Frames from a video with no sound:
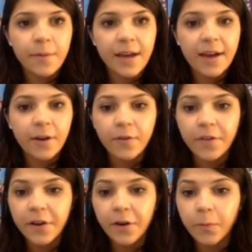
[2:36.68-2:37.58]
we had over
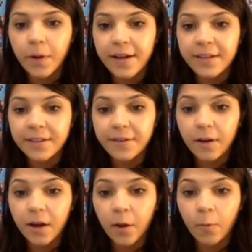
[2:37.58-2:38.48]
there was
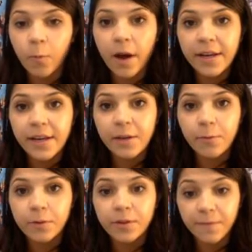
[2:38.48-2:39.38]
1
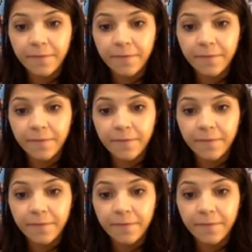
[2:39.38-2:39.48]
equals